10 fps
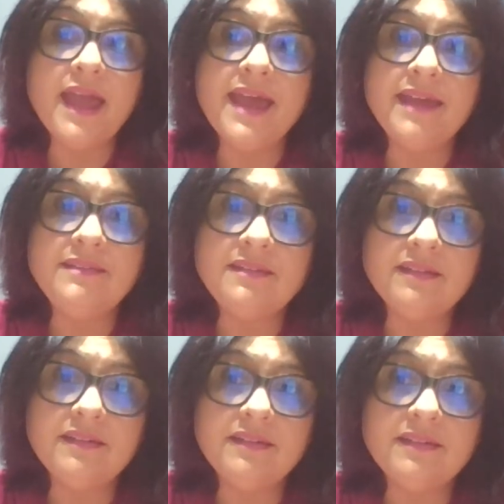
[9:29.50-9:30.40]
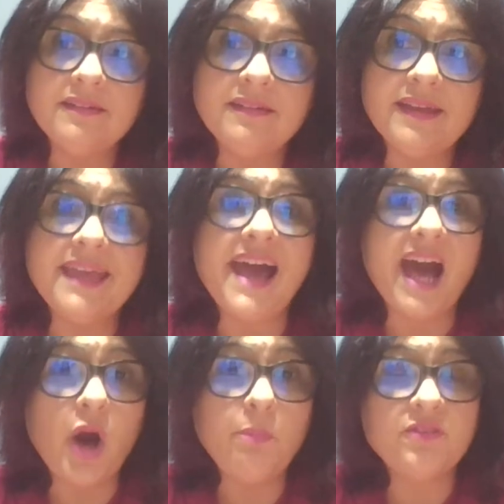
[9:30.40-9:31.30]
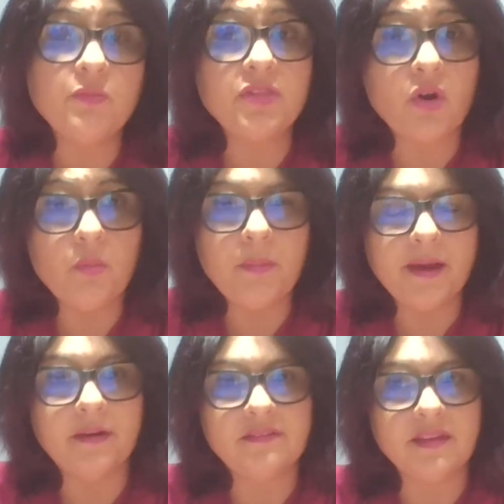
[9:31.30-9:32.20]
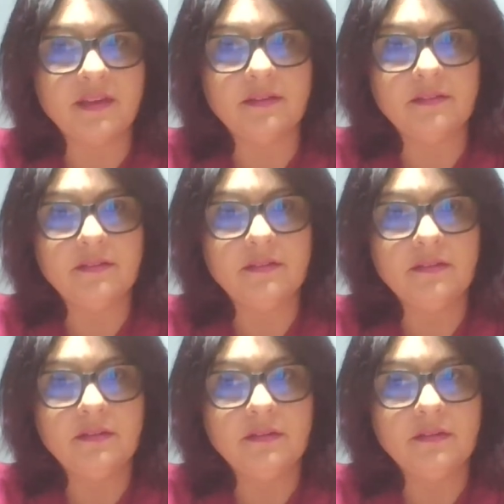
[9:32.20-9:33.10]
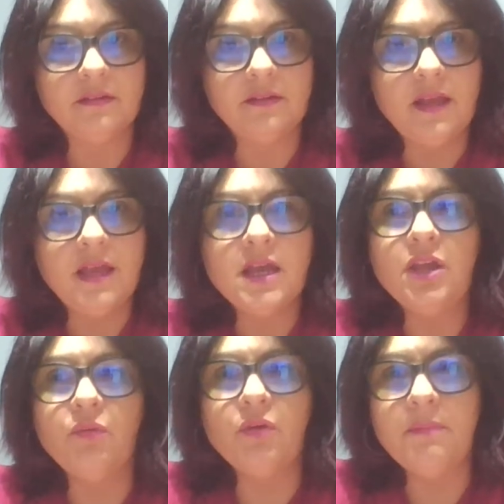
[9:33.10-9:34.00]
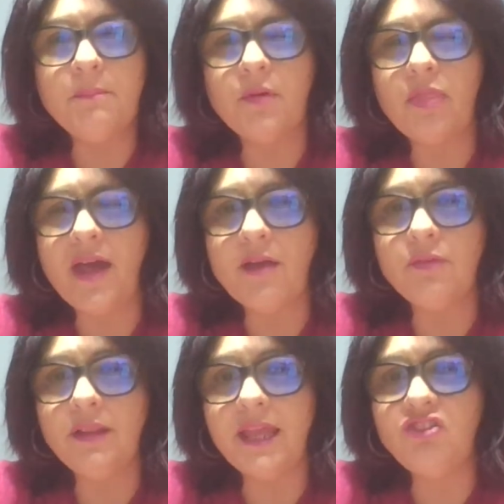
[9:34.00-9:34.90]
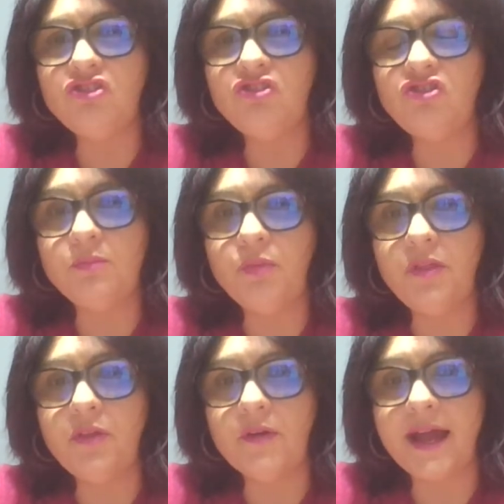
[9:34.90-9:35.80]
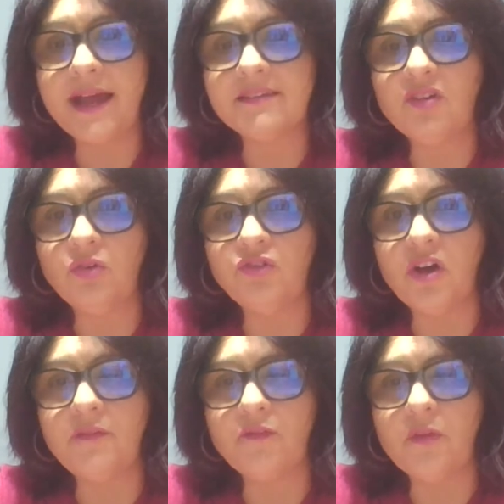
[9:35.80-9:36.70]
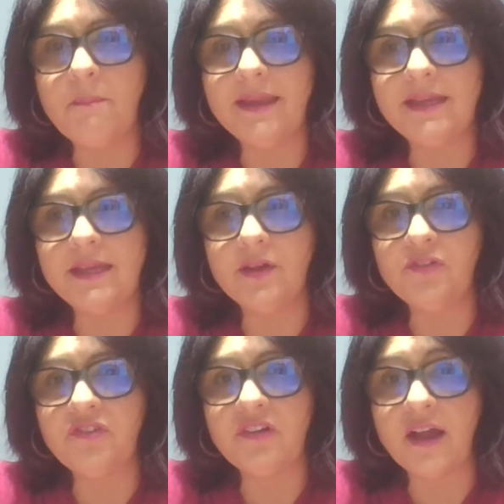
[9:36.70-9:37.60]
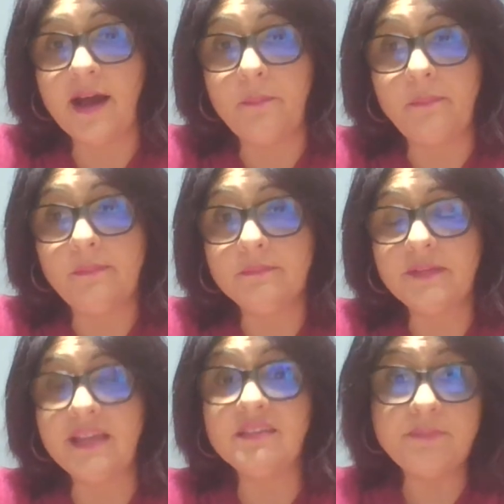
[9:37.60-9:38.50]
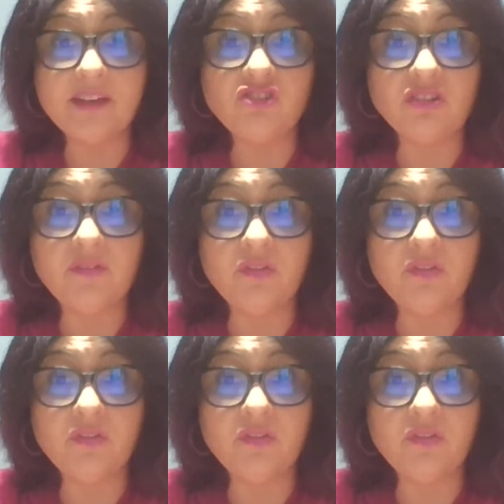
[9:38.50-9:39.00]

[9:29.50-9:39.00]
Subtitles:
and it helps with co-parenting. Remember, that relationship with your ex goes on for many years to come, especially